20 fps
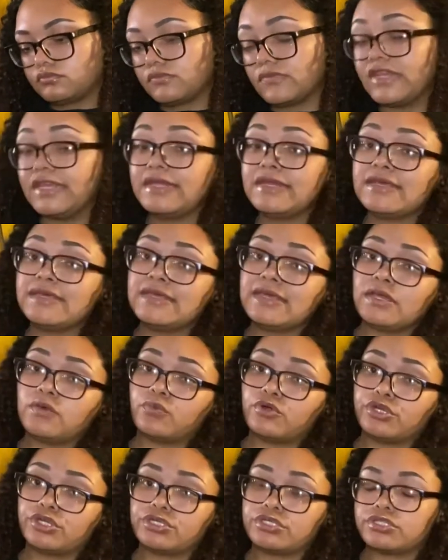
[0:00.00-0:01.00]
And again, we're
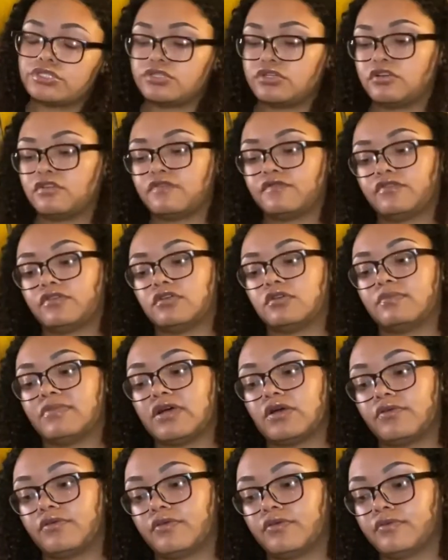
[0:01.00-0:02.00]
going to stir for
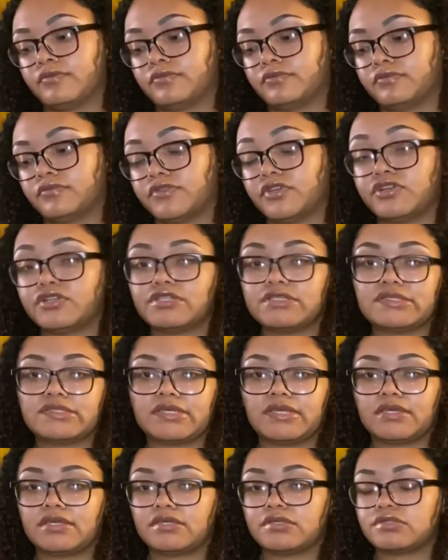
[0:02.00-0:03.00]
about 30
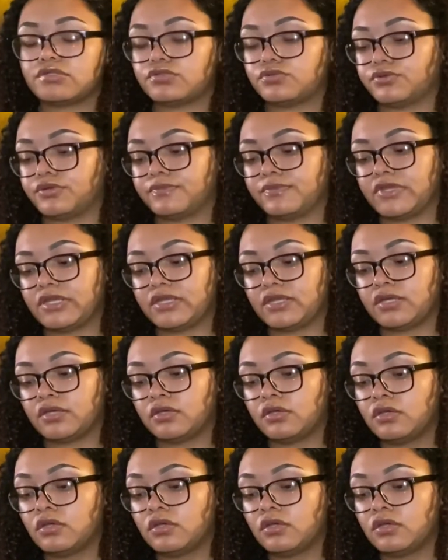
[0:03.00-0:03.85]
seconds to a minute,